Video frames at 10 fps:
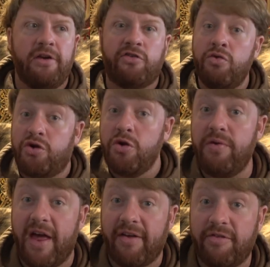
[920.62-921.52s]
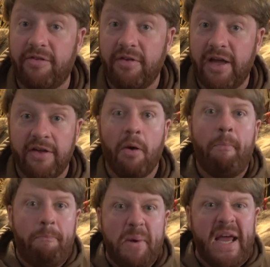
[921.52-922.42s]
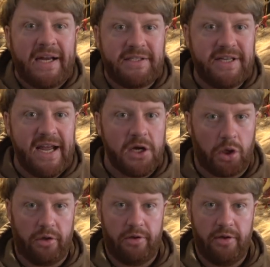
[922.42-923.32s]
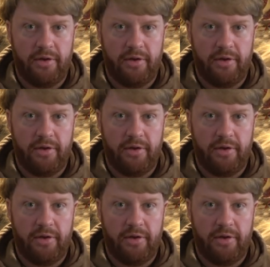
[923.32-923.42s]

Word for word: To do this is a big deal.